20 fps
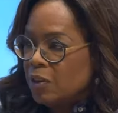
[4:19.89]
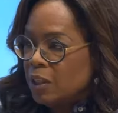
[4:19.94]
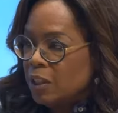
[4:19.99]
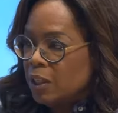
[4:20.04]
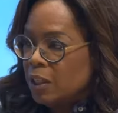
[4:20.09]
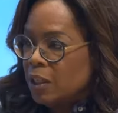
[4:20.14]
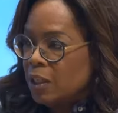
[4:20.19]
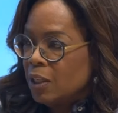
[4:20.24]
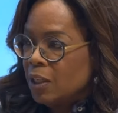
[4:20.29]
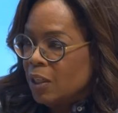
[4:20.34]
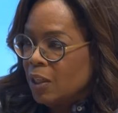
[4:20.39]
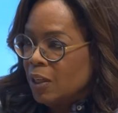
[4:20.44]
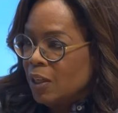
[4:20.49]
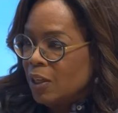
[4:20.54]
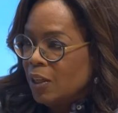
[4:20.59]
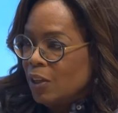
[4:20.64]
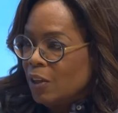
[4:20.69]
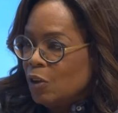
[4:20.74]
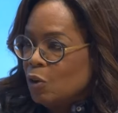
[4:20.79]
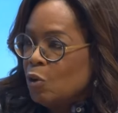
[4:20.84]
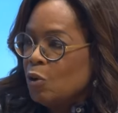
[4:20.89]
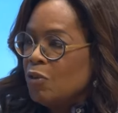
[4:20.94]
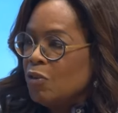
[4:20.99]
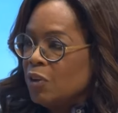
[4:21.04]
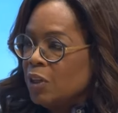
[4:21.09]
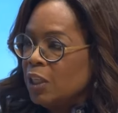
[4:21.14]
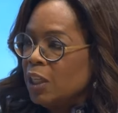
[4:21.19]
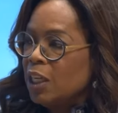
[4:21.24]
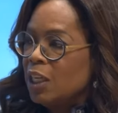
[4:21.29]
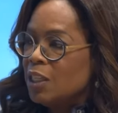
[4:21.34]
to self-help
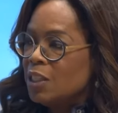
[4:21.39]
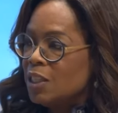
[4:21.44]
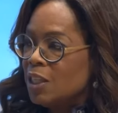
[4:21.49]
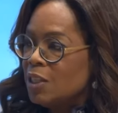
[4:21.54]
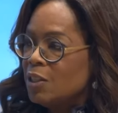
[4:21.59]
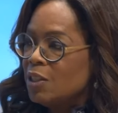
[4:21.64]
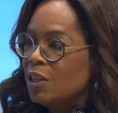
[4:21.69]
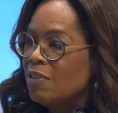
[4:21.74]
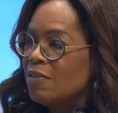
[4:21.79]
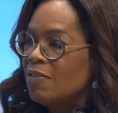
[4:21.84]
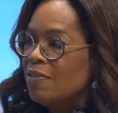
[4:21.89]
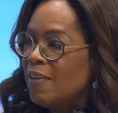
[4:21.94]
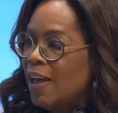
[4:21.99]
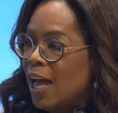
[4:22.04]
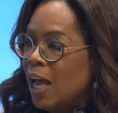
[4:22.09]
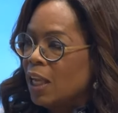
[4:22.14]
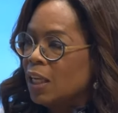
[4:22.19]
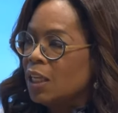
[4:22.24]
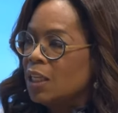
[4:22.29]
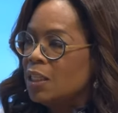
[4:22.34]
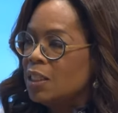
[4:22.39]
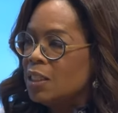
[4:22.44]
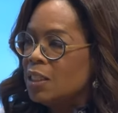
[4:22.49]
segments and social issues.